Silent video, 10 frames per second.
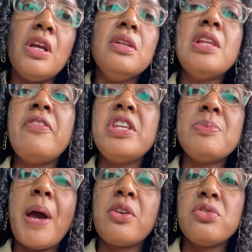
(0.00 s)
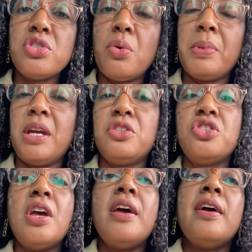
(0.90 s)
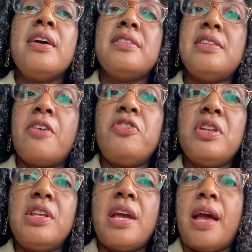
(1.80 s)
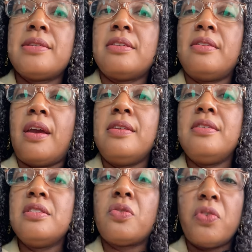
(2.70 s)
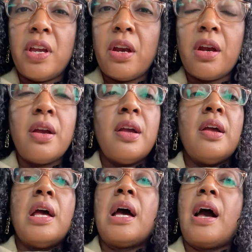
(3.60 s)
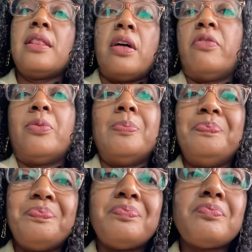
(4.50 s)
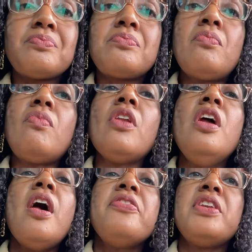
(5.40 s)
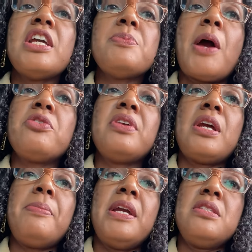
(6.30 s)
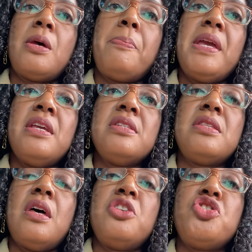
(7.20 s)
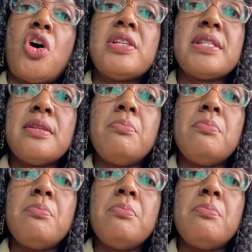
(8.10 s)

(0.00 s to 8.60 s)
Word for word: Love this pattern so much. Definitely has a nineties flair. I love them. The next pattern that I picked up is the Jocelyn